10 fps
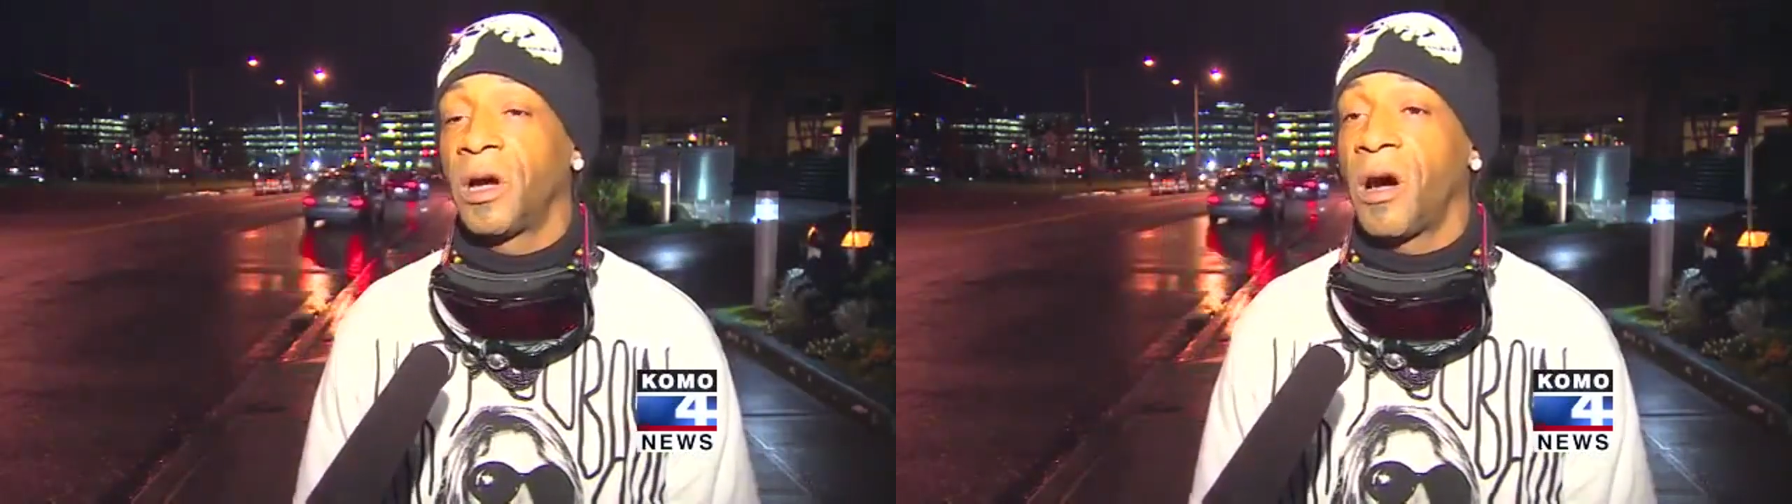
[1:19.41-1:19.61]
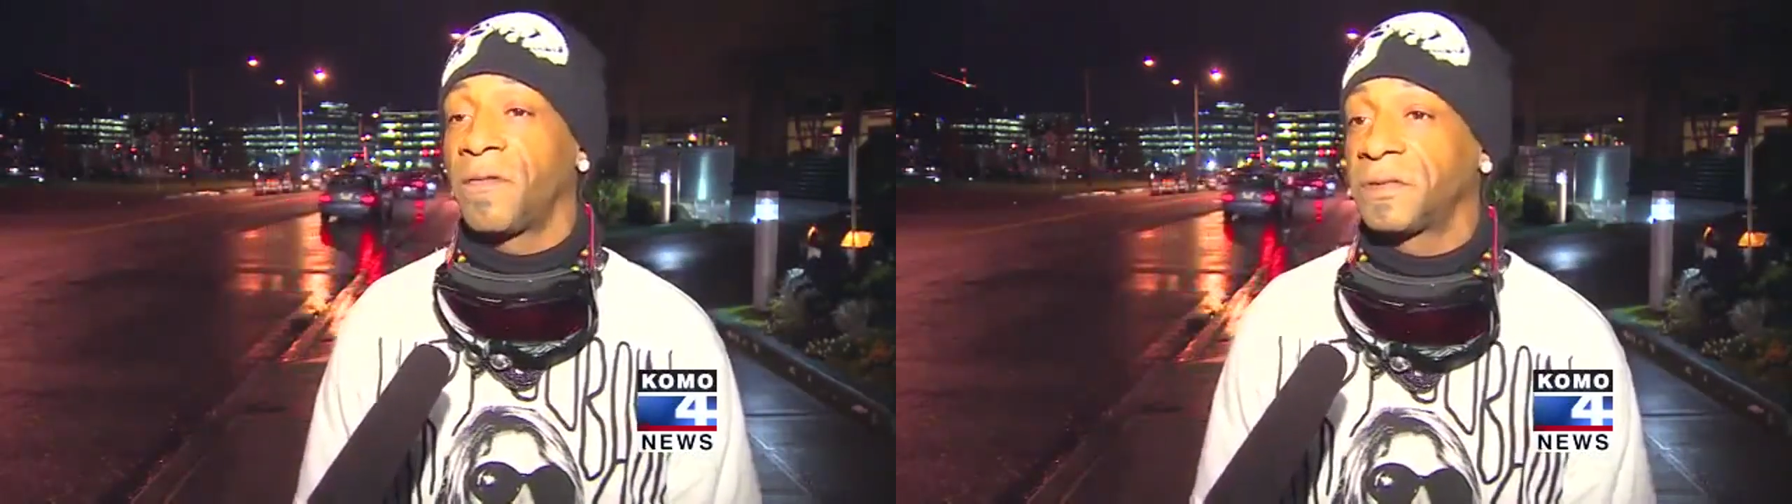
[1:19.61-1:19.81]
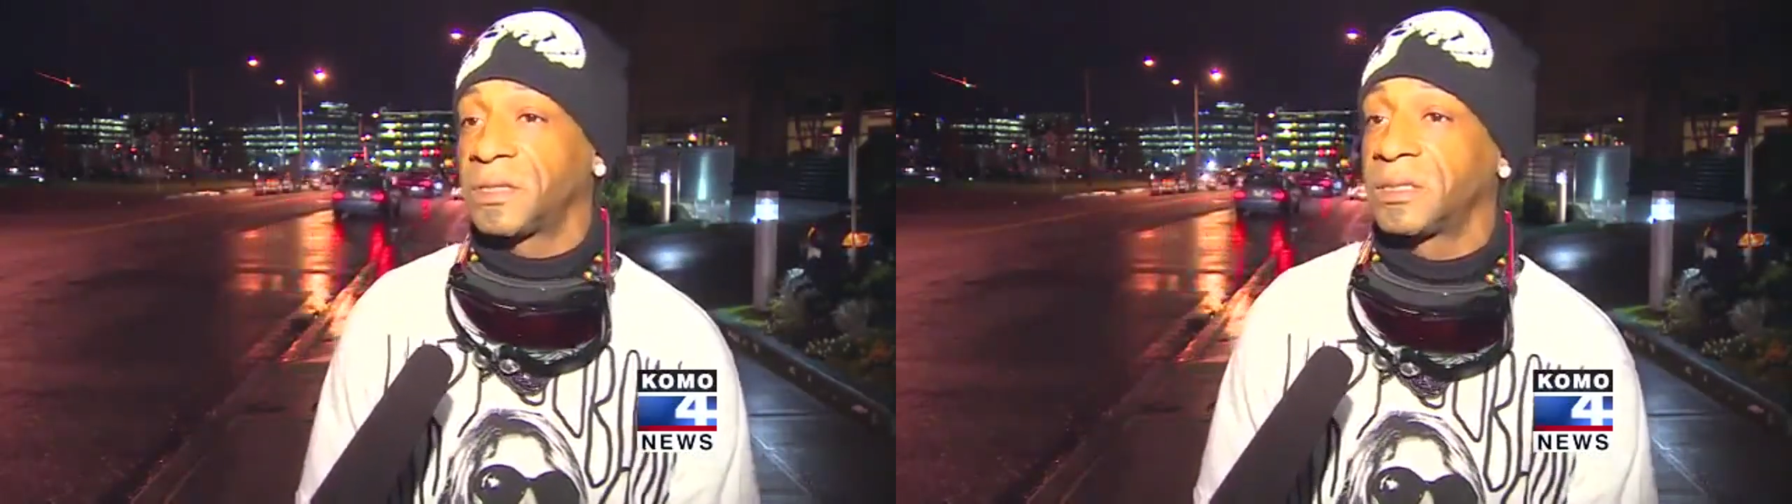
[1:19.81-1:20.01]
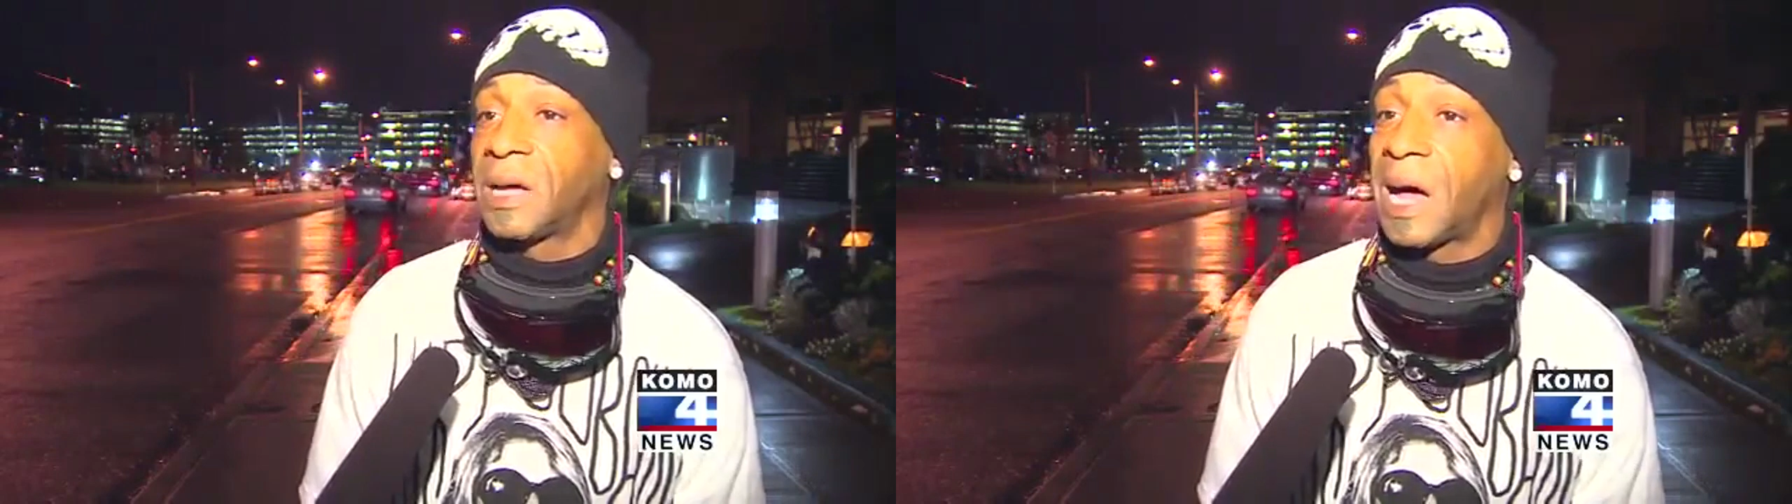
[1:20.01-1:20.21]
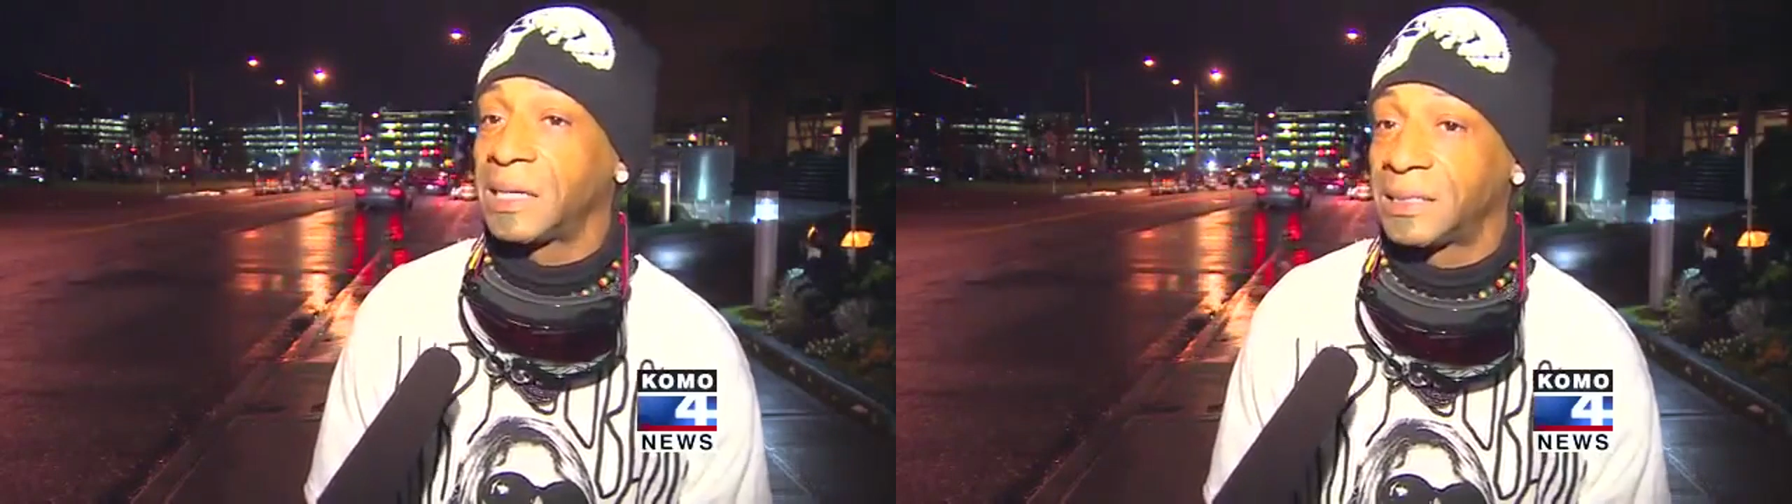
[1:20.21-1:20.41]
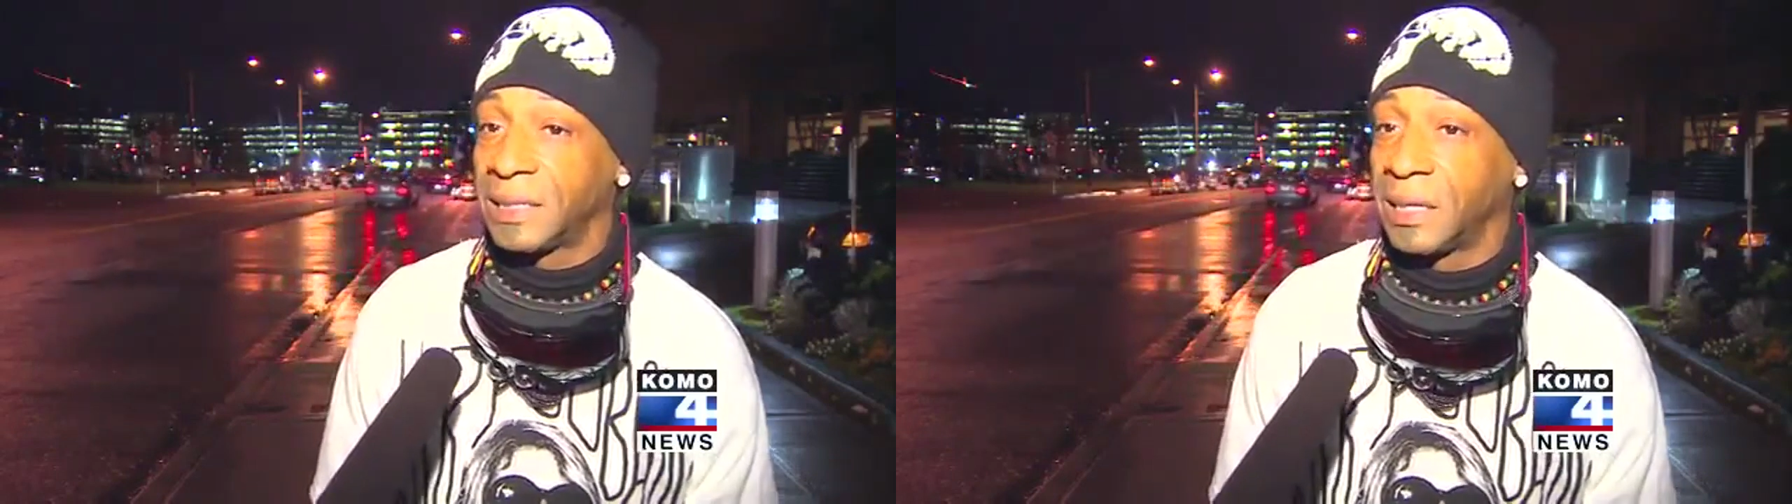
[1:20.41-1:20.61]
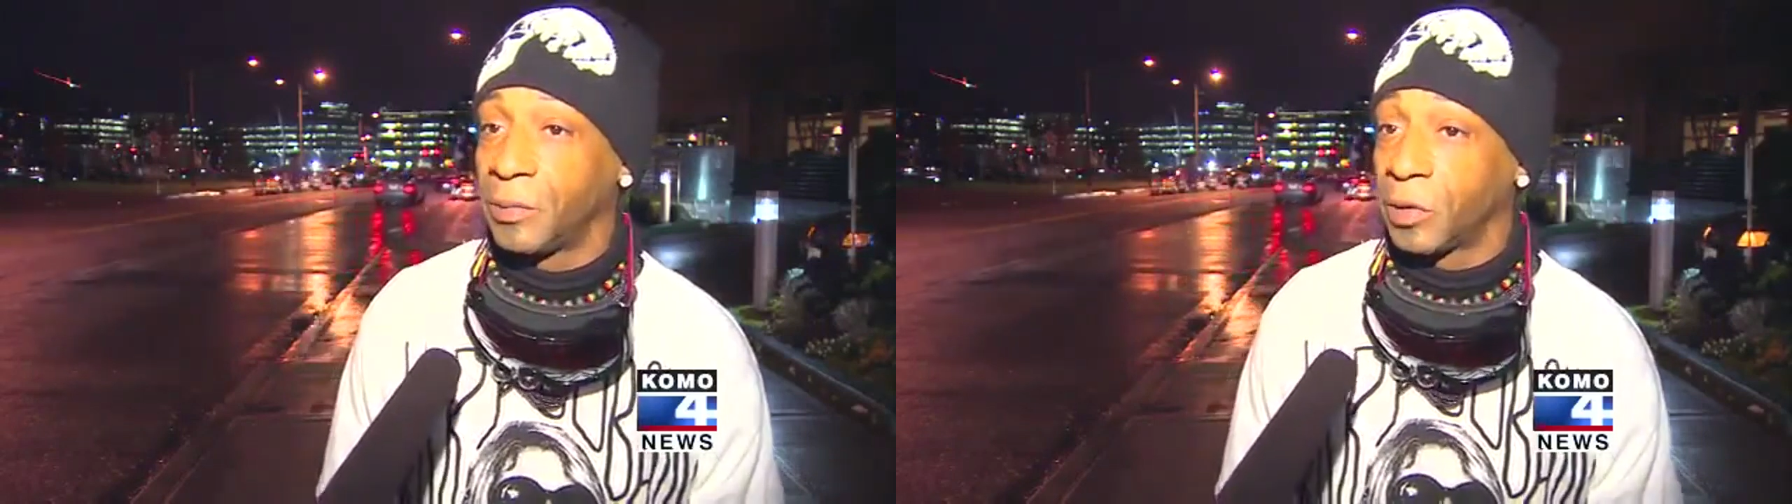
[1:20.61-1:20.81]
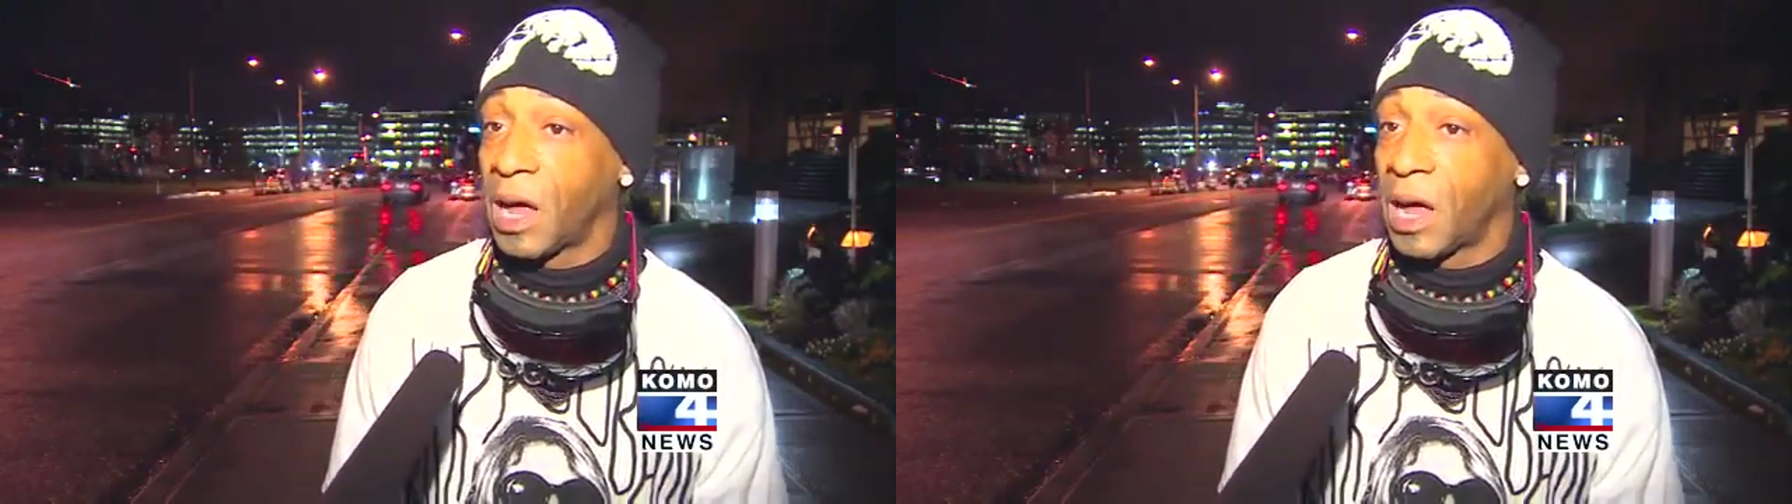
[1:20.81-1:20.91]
in the offices of I C M or